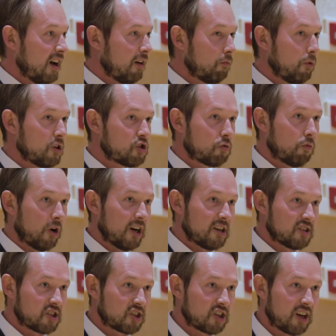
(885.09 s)
which
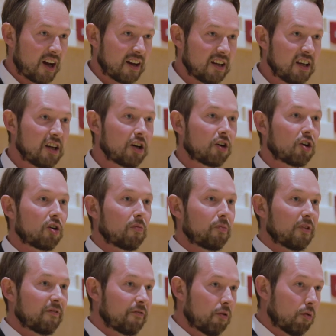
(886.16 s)
was a year
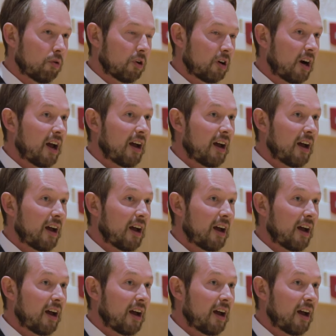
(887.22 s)
before,